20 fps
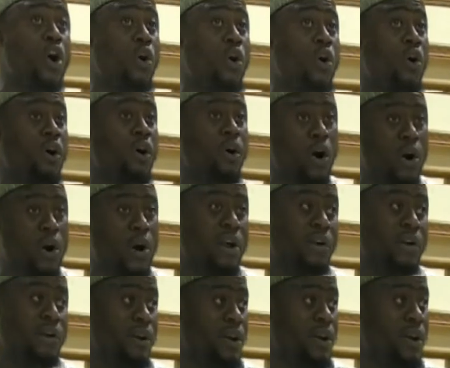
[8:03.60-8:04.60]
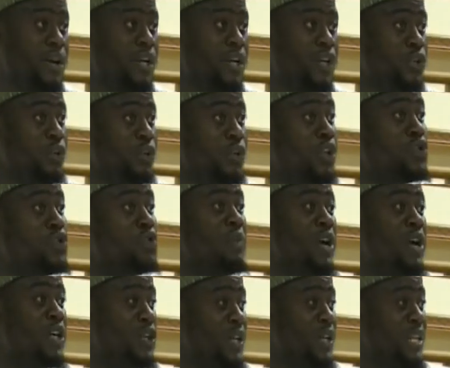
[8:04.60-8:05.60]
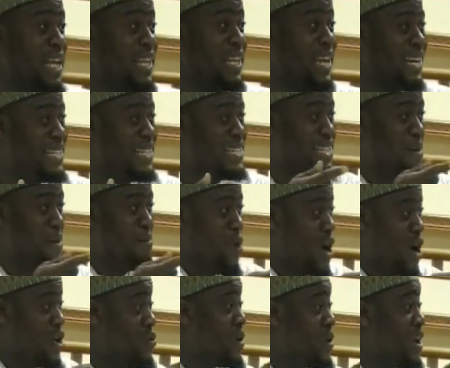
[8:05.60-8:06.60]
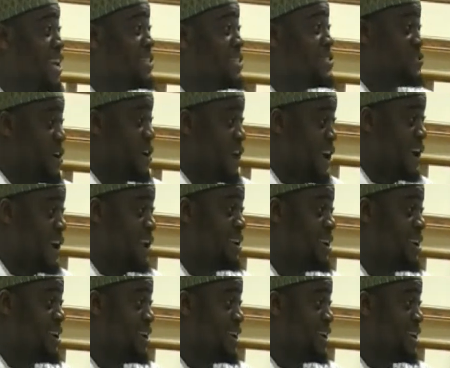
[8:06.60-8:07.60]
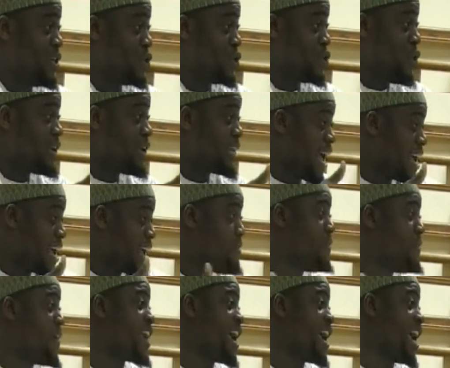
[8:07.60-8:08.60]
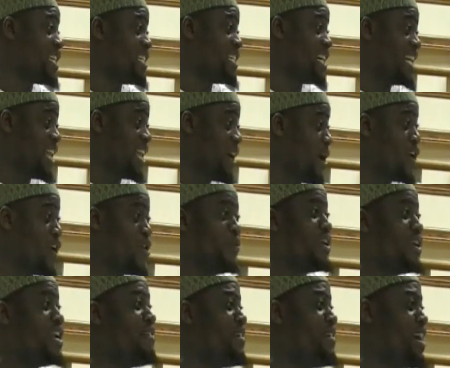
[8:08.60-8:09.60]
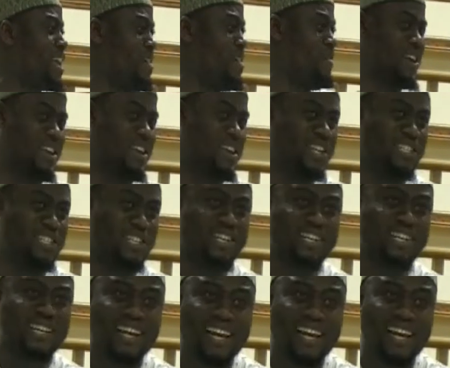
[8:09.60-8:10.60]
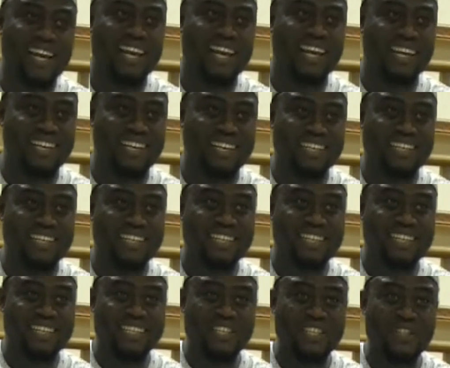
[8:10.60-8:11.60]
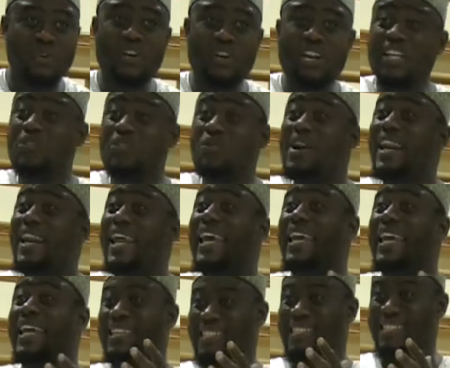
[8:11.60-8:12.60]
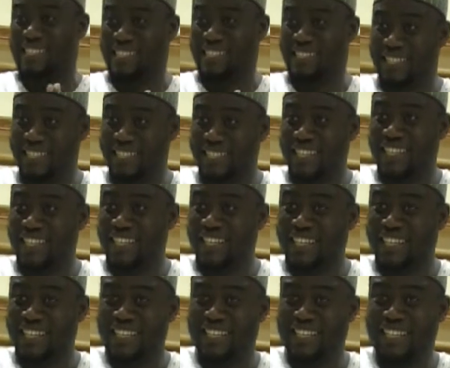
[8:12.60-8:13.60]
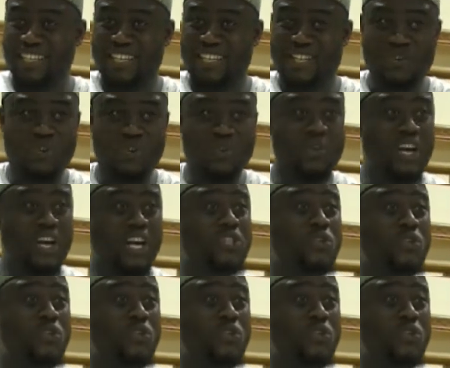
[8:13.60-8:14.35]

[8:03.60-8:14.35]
owner, you need to make sure that there is someone you can train so you can get vacation. Otherwise, you will never get vacation. You need to lead. You need to